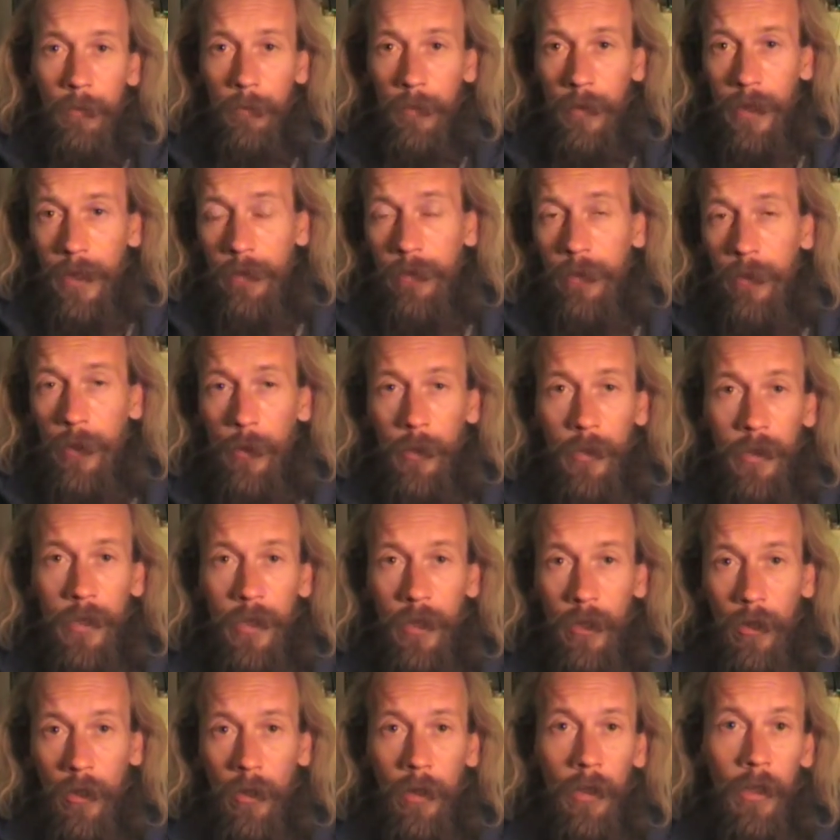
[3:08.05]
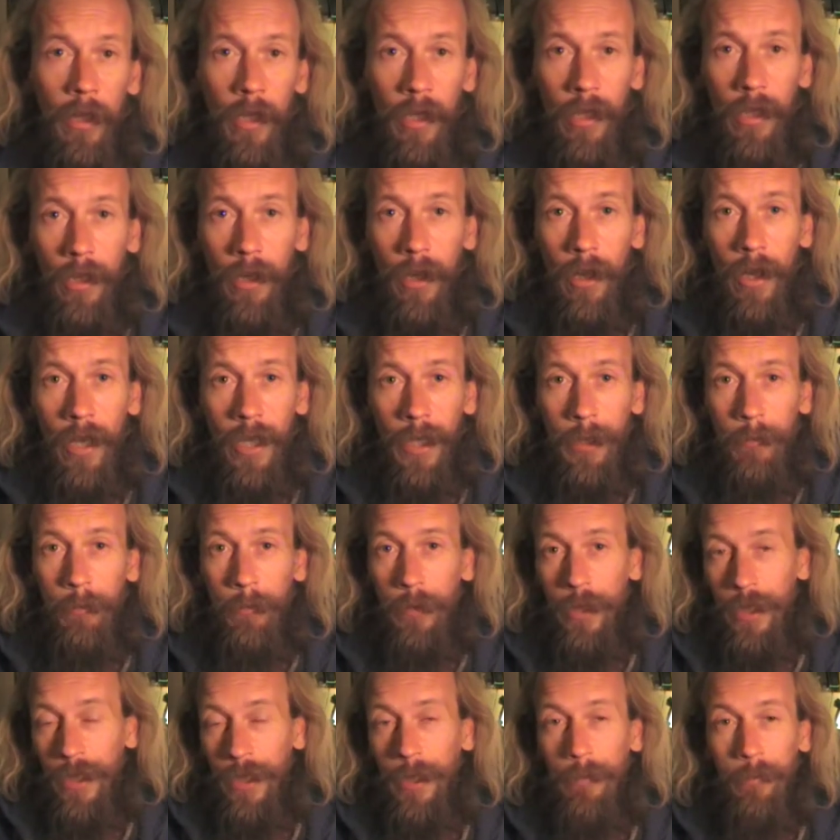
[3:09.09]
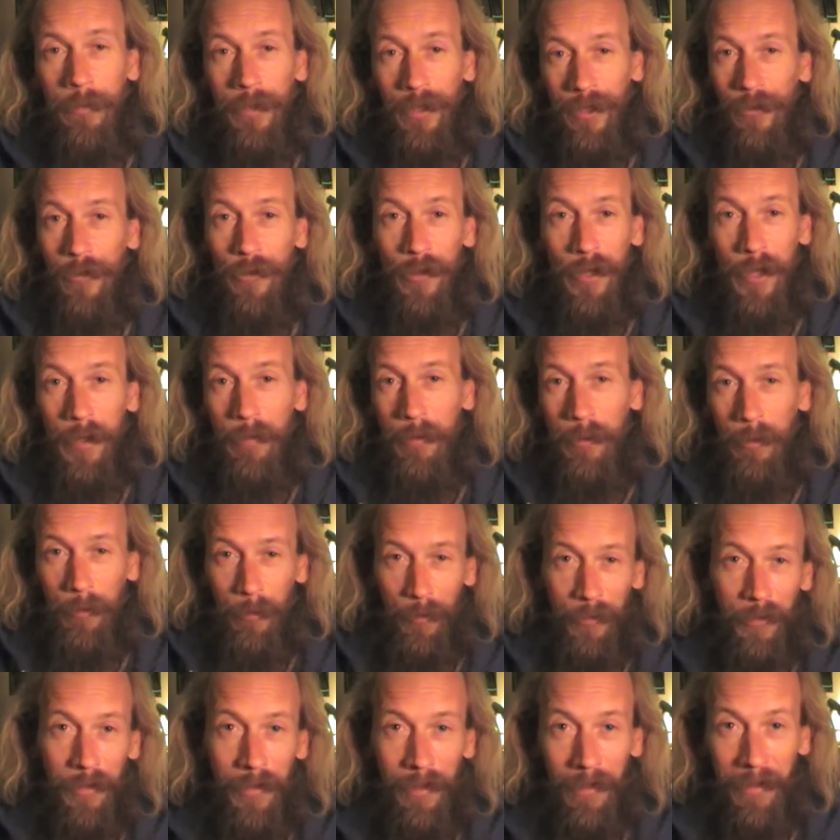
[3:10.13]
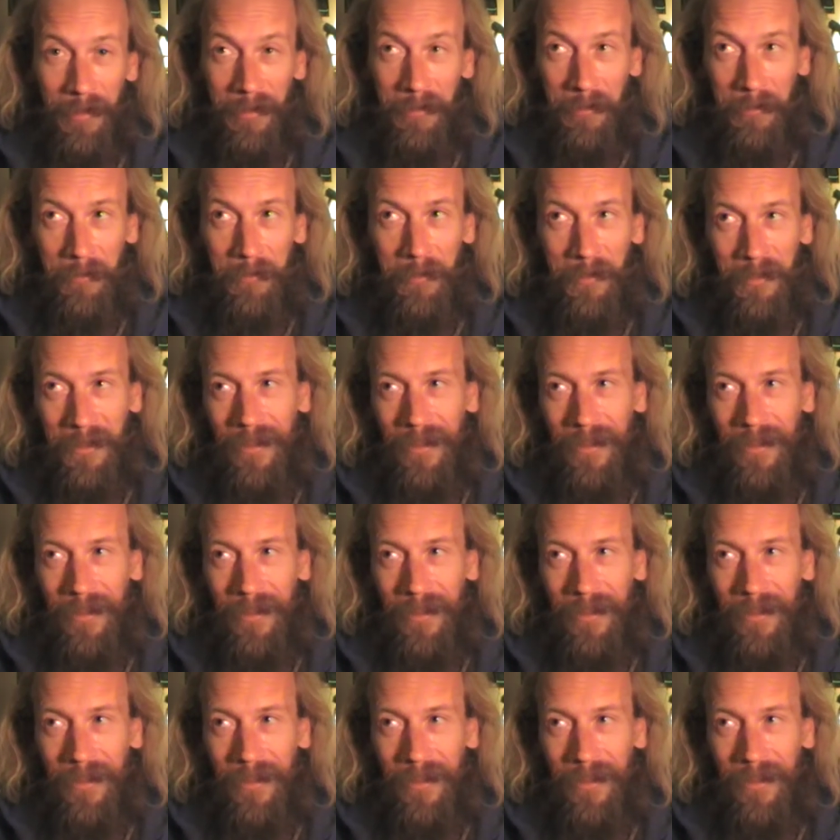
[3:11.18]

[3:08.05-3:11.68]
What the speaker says: even though it didn't look like a lion, but in the dream it was a lion.